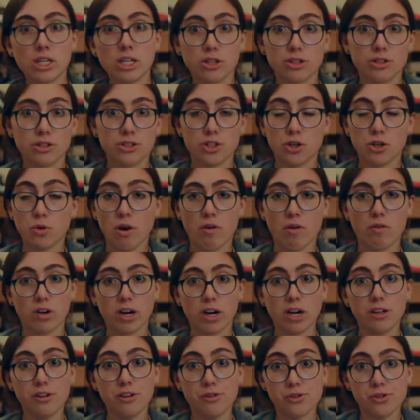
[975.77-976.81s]
dealers and
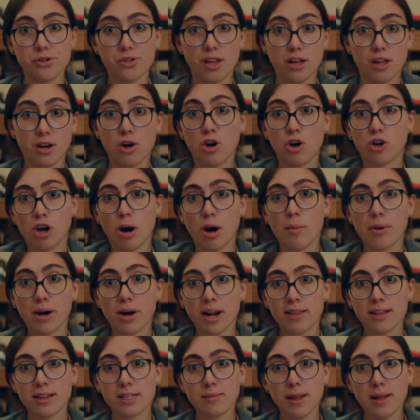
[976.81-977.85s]
whoever else that are
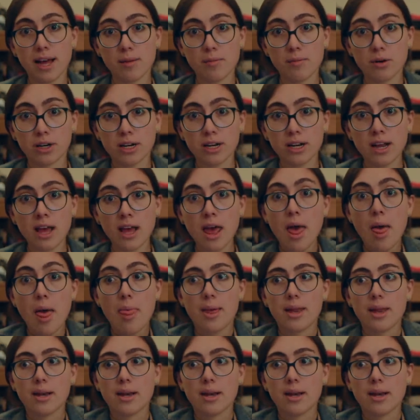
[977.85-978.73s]
operating in this black market,